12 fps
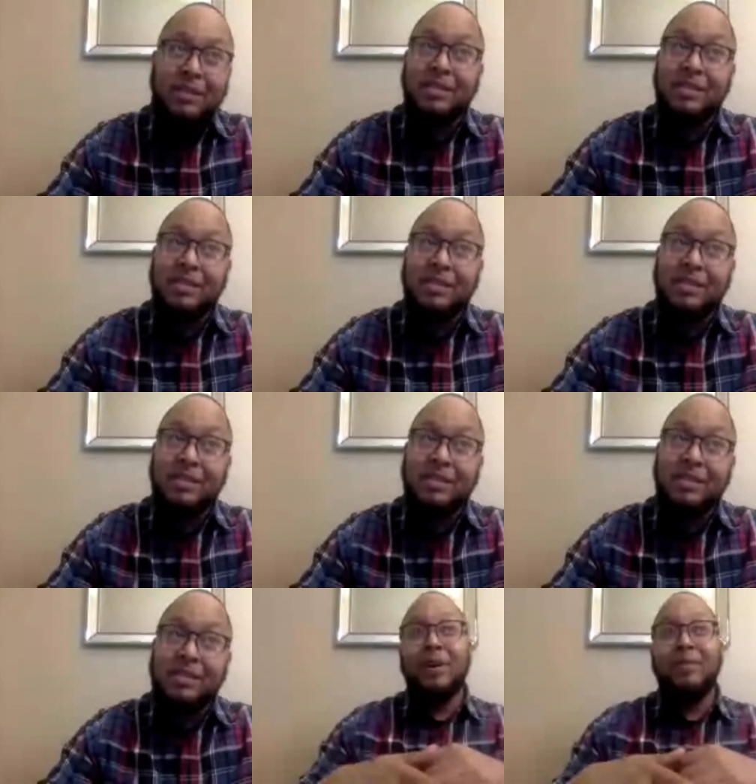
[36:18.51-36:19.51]
It's not made
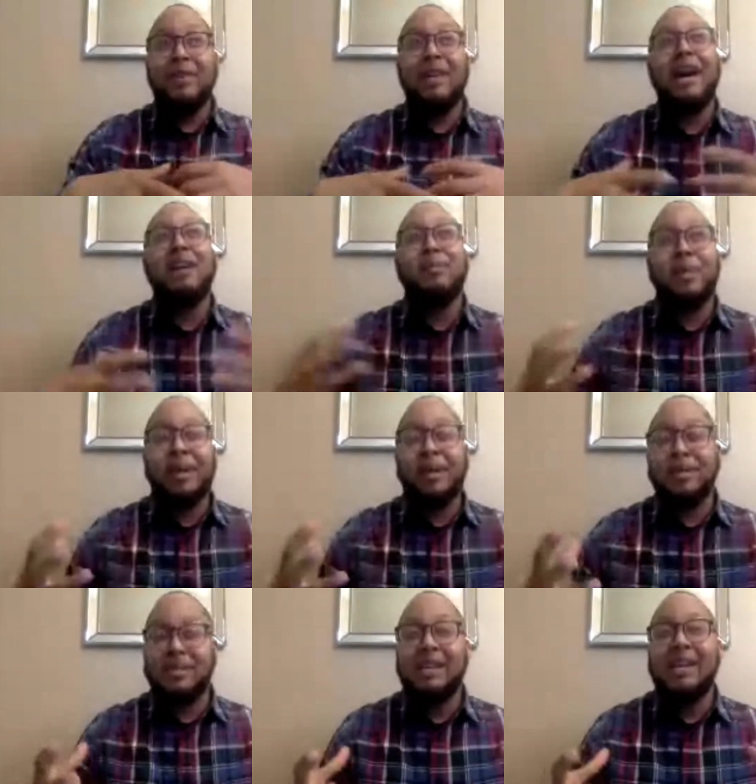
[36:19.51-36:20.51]
up of a lot of
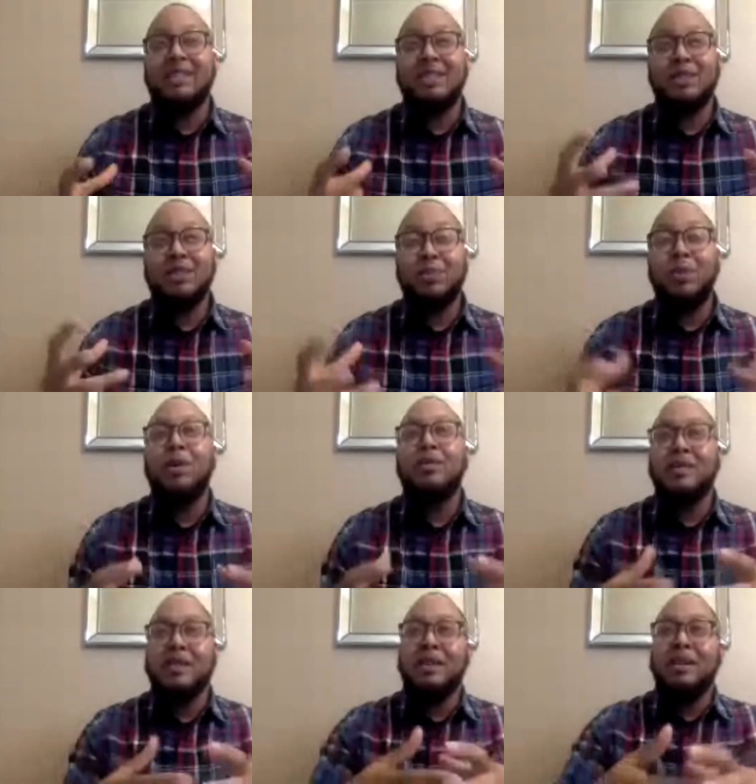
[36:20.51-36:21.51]
parents, it's actually a small
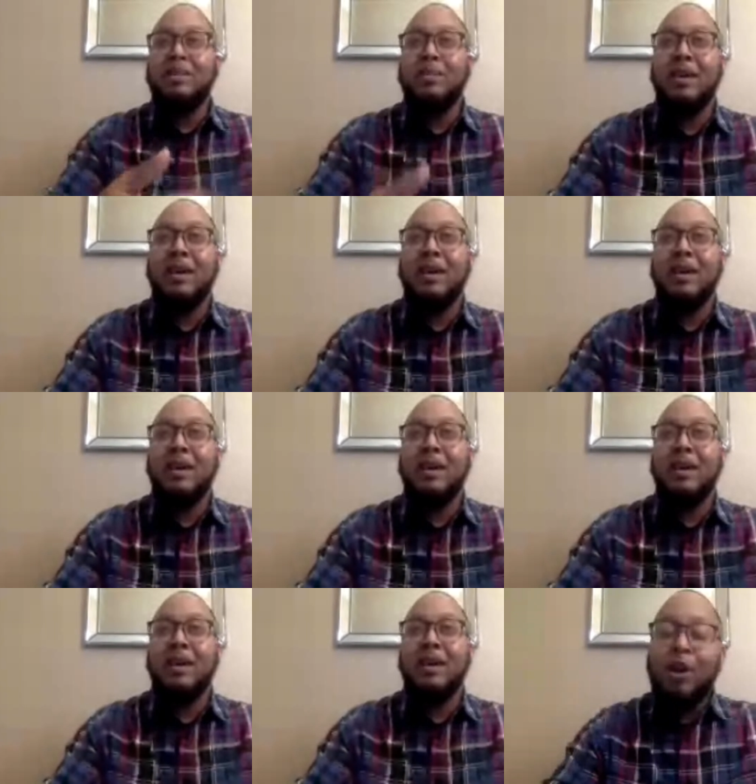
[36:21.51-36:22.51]
team,
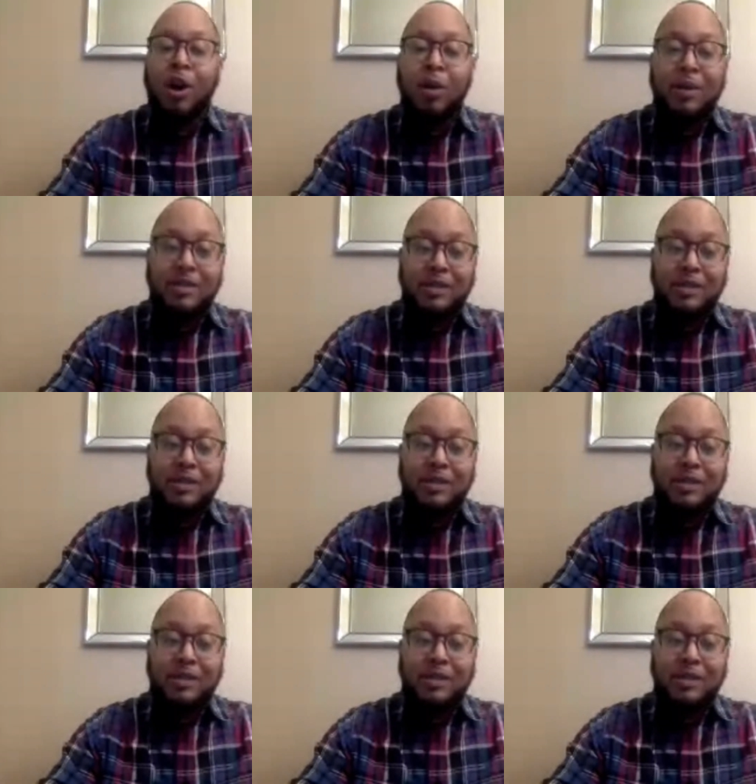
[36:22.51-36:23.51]
but they're always
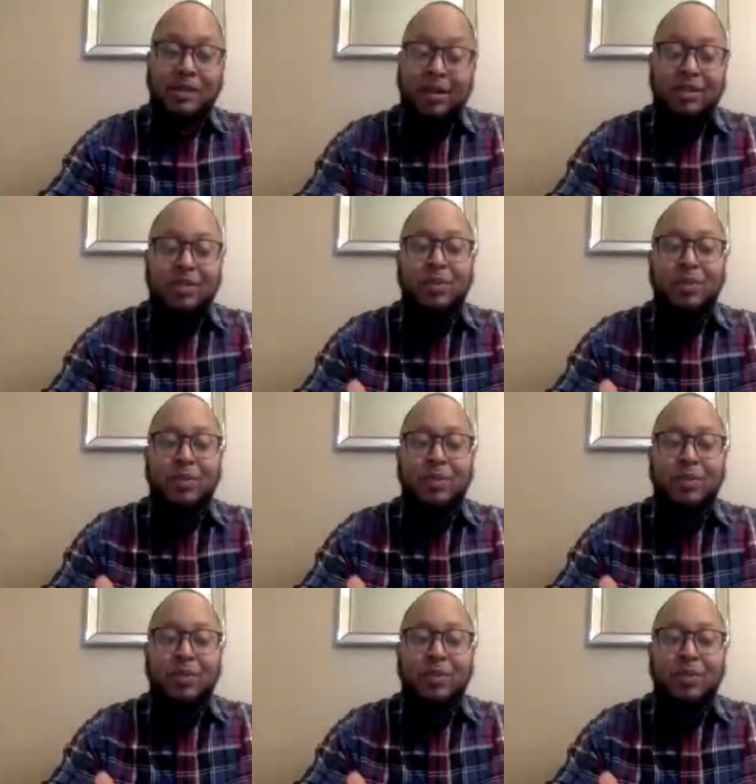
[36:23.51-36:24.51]
looking for parents, especially
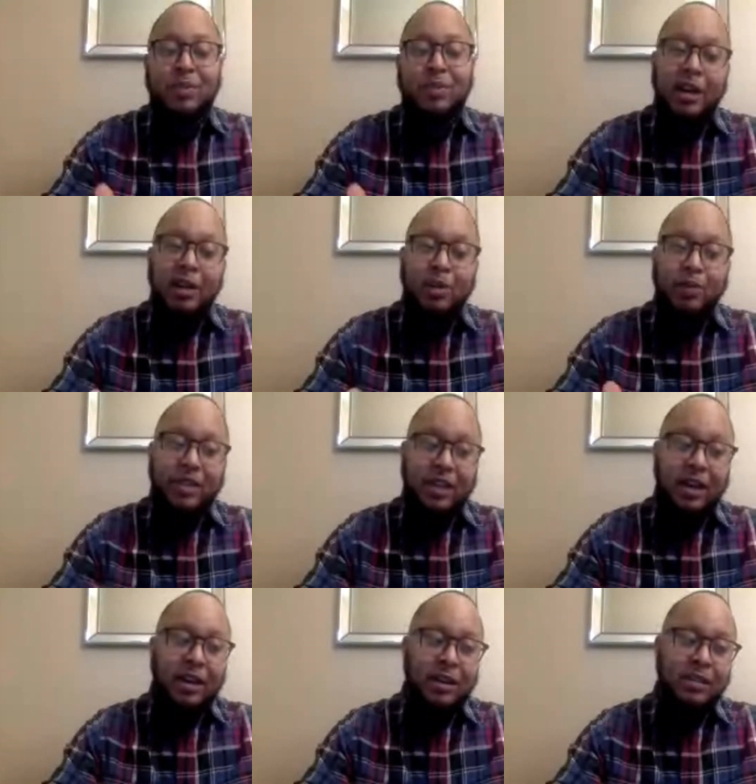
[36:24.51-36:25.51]
parents of color,
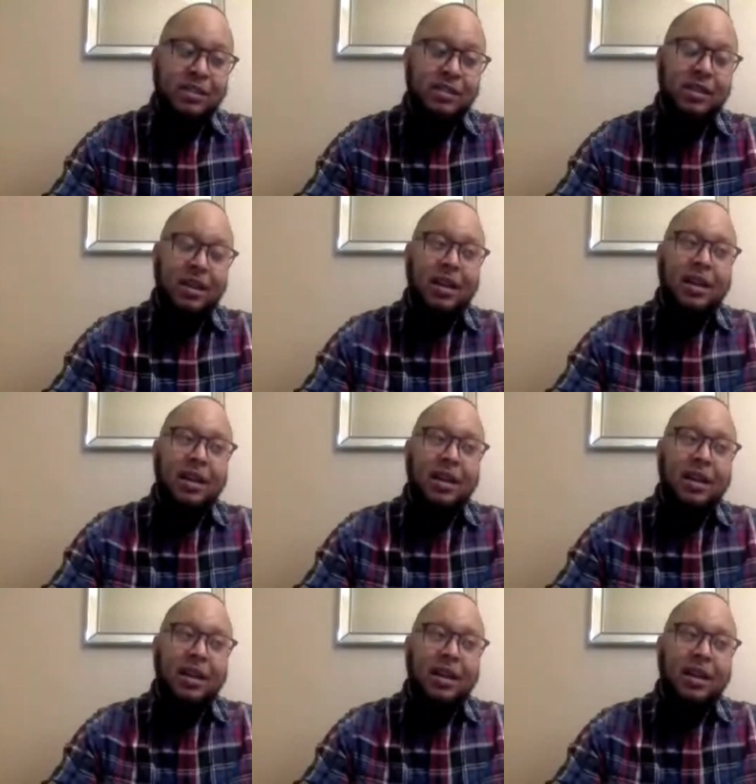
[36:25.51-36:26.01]
because